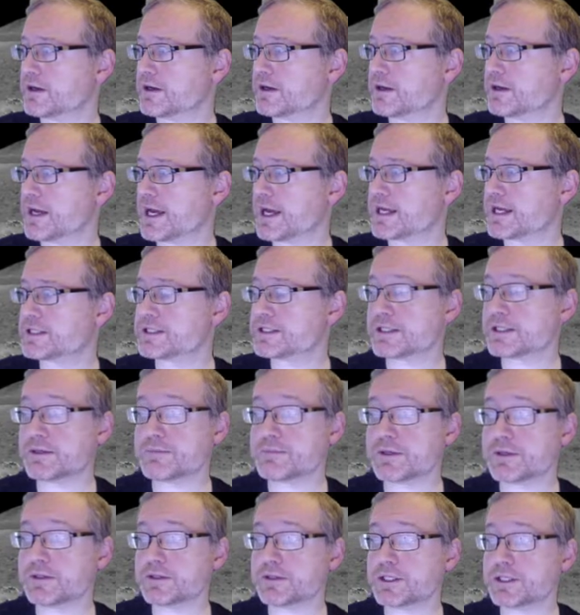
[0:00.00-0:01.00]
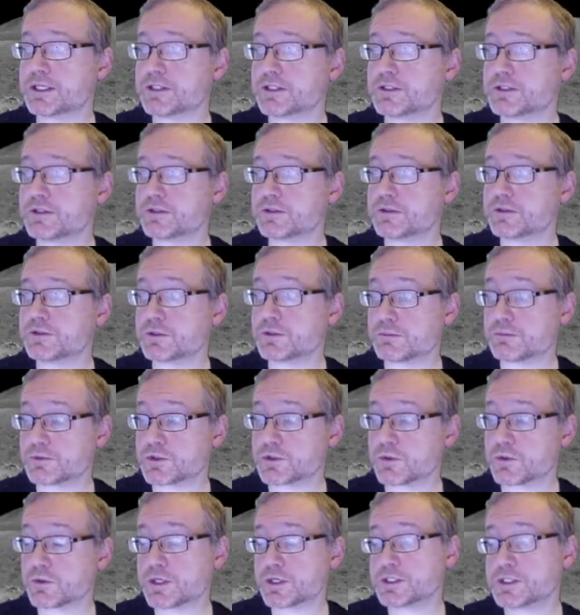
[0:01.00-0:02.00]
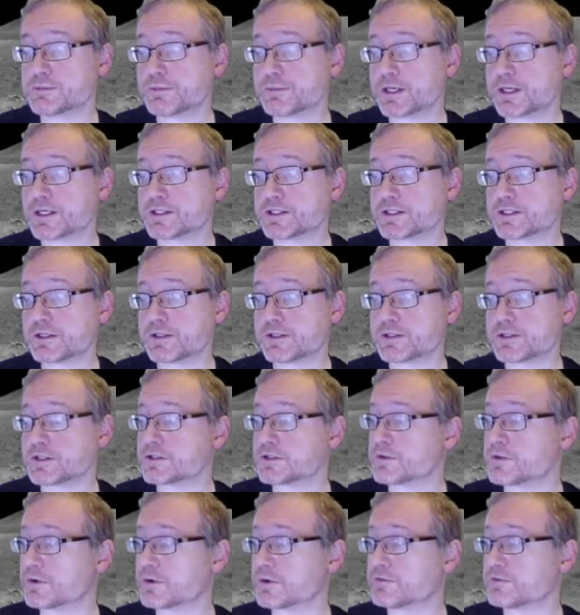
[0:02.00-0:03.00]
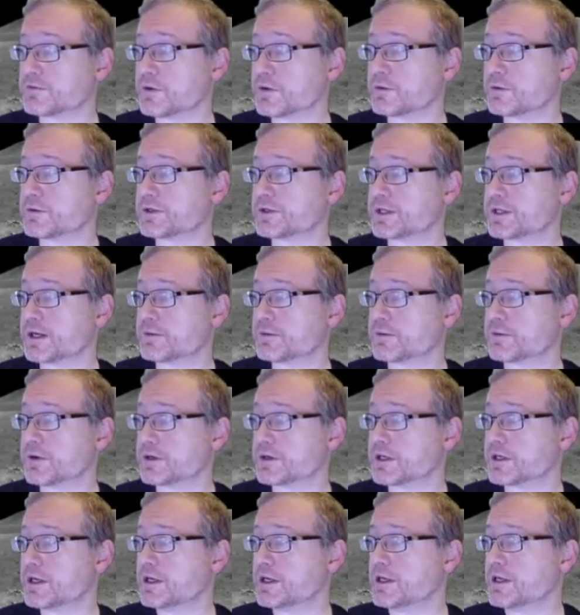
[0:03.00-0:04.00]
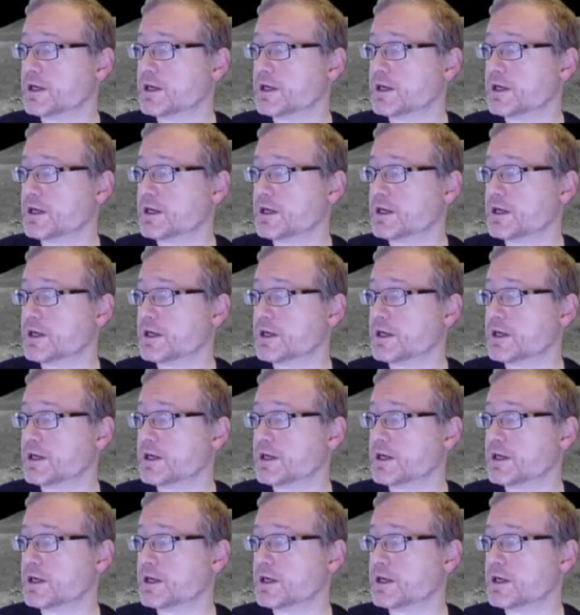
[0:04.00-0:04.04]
has the ability to do some storage because it is a store and forward network,